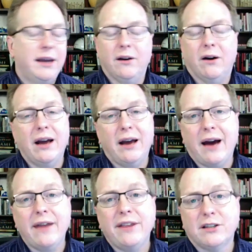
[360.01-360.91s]

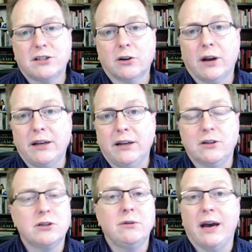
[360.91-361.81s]
I think it's a good idea to
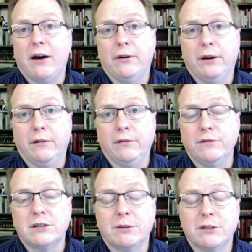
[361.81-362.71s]
tune out of
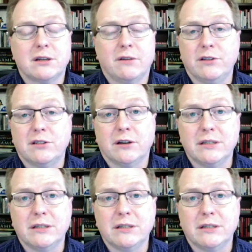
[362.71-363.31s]
some of the stuff that's on